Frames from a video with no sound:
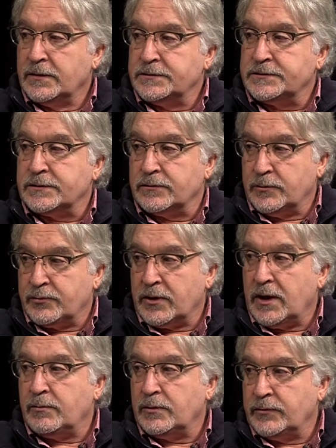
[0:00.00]
So the
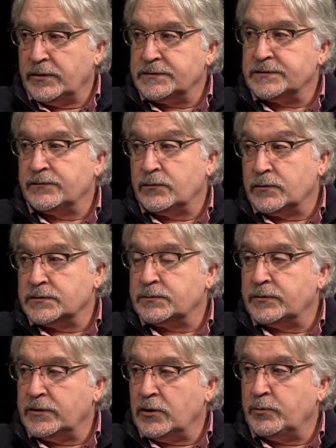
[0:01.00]
problem is, of course,
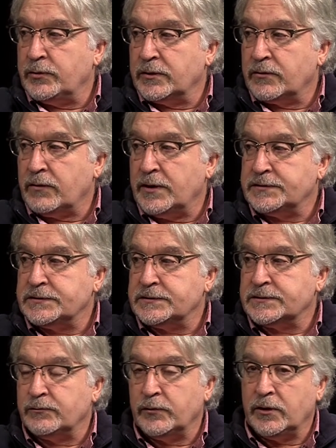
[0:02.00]
with the opiate
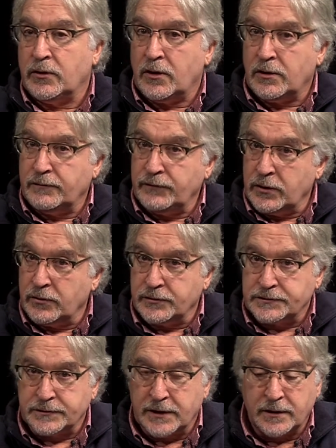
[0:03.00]
crisis, and we all have known
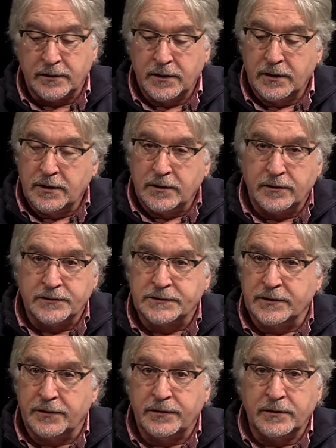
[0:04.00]
it's
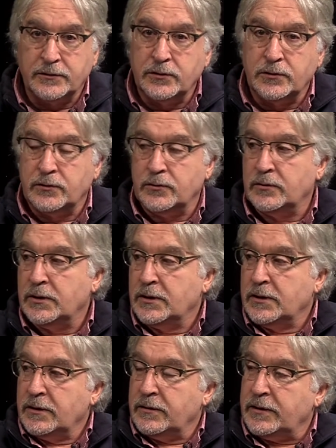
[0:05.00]
nothing new,
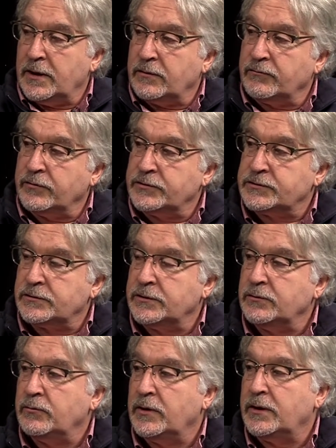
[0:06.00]
that
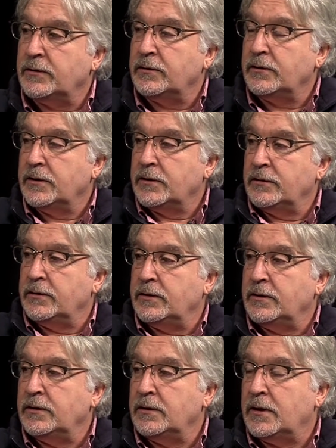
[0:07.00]
originally when
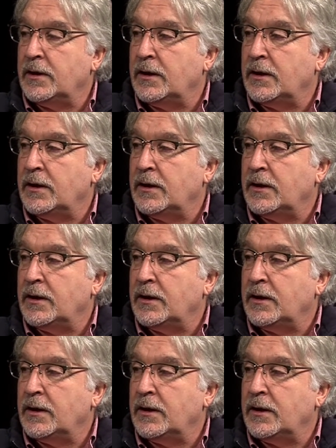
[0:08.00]
the